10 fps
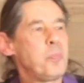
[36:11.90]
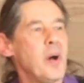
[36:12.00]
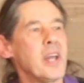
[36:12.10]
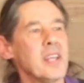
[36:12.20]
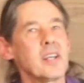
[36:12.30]

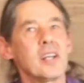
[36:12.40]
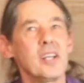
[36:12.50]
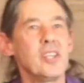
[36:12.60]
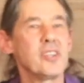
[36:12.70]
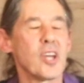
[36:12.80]
But
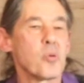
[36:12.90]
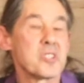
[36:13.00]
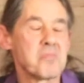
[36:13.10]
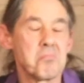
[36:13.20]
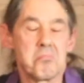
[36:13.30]
there
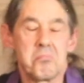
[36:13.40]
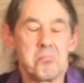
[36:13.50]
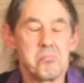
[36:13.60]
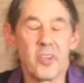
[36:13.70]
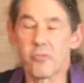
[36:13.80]
was,
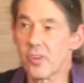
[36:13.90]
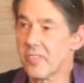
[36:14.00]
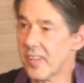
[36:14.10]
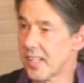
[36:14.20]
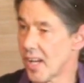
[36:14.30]
before the
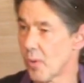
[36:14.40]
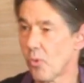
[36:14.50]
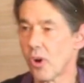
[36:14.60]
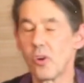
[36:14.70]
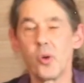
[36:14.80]
Vietnam
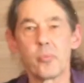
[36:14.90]
War,